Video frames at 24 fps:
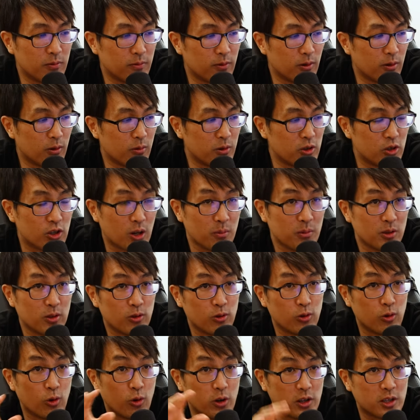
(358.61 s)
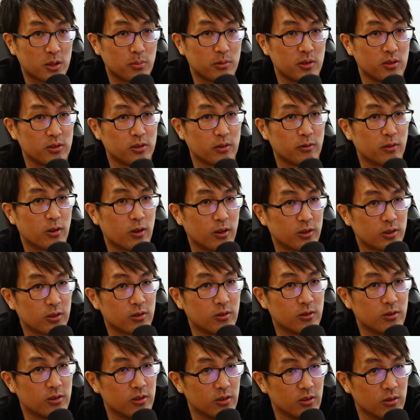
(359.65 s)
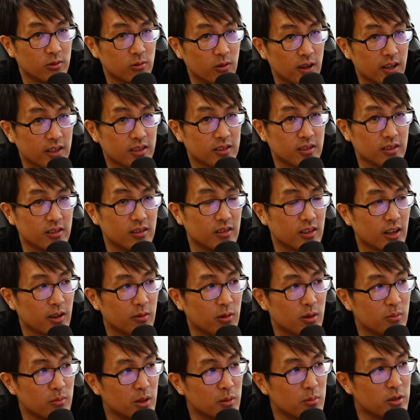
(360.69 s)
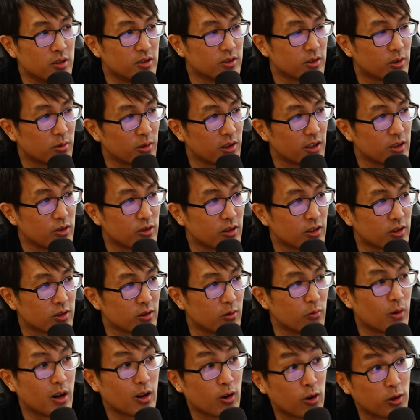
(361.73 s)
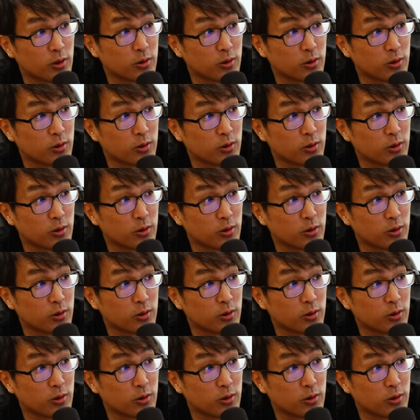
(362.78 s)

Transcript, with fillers: before we jump into your experience of Costco in the US and Taiwan, maybe just a quick introduction of what